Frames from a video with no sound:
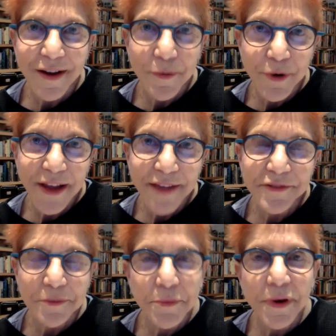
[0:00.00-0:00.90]
I want to get
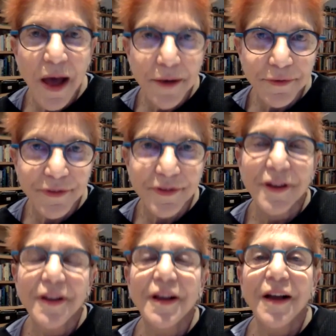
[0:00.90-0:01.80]
to Manaus.
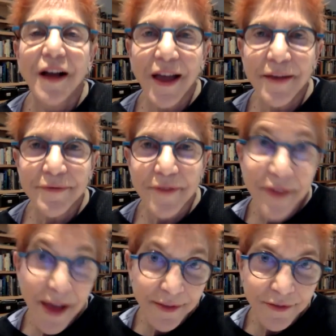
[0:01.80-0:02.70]
And
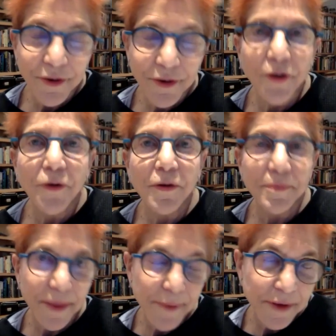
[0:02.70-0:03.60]
that's our goal,
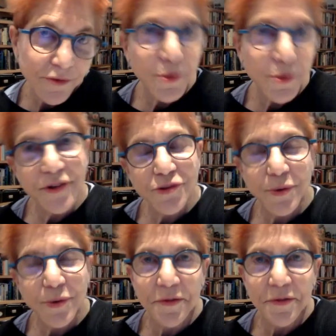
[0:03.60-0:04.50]
maybe in
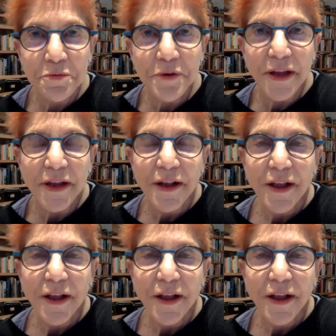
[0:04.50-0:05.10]
2023.